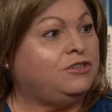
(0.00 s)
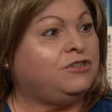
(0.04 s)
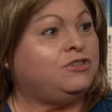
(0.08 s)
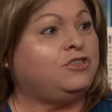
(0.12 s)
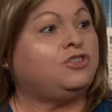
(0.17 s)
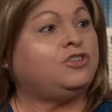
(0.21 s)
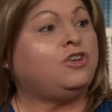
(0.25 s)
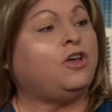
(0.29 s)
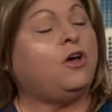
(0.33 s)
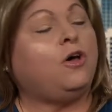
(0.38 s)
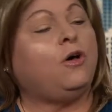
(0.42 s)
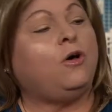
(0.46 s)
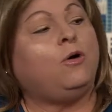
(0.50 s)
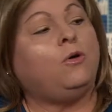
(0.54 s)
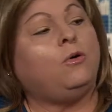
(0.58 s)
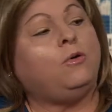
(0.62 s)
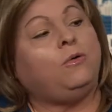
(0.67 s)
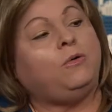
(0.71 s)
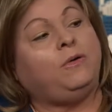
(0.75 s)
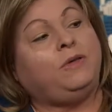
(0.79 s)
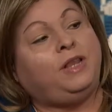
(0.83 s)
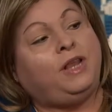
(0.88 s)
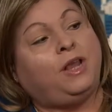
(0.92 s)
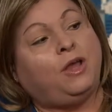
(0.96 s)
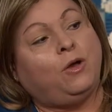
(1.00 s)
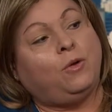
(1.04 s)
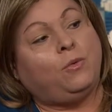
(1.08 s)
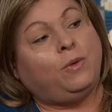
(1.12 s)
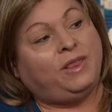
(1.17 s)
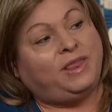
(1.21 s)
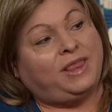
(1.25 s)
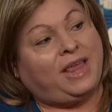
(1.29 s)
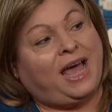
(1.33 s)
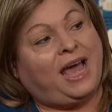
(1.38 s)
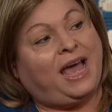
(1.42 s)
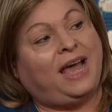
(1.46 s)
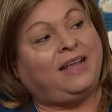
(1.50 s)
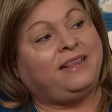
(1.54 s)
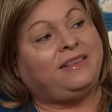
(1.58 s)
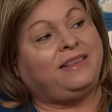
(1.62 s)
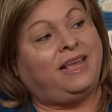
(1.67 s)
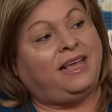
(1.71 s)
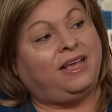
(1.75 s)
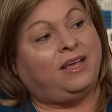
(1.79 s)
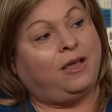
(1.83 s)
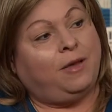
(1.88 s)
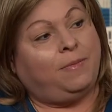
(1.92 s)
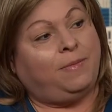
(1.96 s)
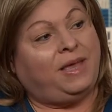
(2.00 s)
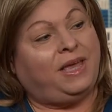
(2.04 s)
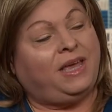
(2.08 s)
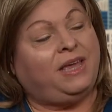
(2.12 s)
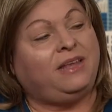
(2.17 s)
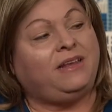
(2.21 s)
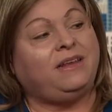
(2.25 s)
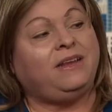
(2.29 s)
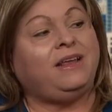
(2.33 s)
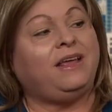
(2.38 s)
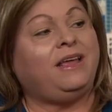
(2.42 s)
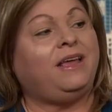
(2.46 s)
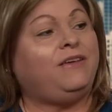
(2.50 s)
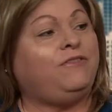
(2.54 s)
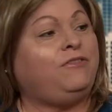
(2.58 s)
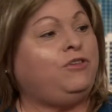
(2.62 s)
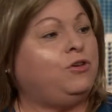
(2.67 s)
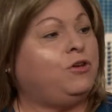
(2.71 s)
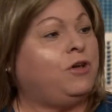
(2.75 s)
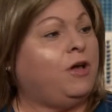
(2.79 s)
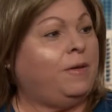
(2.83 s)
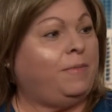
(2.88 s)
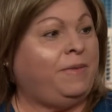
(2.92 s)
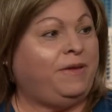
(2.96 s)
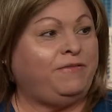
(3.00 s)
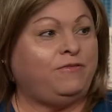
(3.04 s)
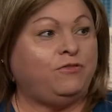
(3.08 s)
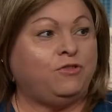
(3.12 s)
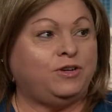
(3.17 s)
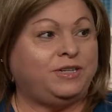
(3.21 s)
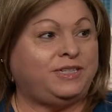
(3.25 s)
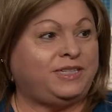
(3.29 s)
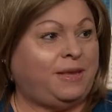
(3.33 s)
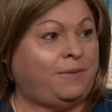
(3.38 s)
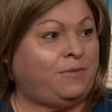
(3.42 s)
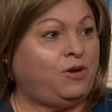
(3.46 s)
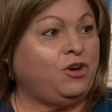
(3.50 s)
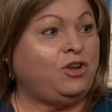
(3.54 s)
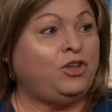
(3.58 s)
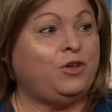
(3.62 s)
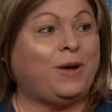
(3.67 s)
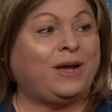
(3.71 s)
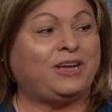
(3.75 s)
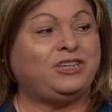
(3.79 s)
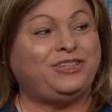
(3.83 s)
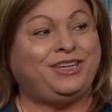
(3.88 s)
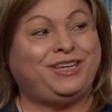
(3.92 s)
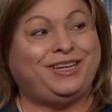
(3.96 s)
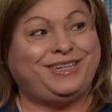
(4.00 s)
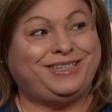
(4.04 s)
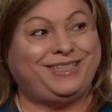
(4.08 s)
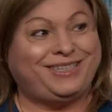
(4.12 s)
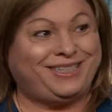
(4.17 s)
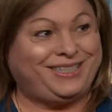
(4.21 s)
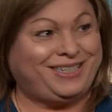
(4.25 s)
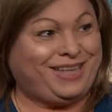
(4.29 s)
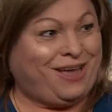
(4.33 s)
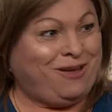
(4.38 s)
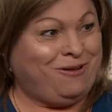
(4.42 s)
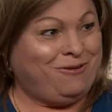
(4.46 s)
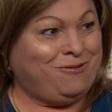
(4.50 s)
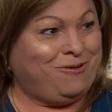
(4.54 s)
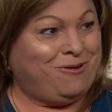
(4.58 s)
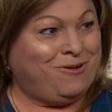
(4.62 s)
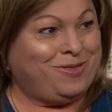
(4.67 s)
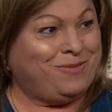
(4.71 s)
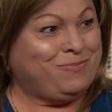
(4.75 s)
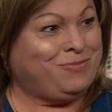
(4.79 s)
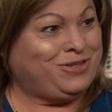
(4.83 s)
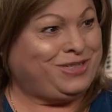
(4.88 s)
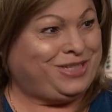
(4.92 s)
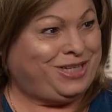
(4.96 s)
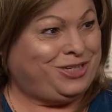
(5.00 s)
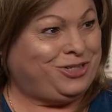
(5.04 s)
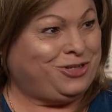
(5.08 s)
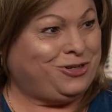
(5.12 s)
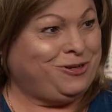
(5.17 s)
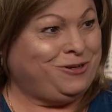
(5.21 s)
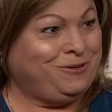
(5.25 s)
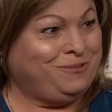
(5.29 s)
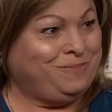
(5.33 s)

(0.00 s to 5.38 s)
So, you know, with that, they can come in. If you come in for a seminar, you actually get a discount on the procedure.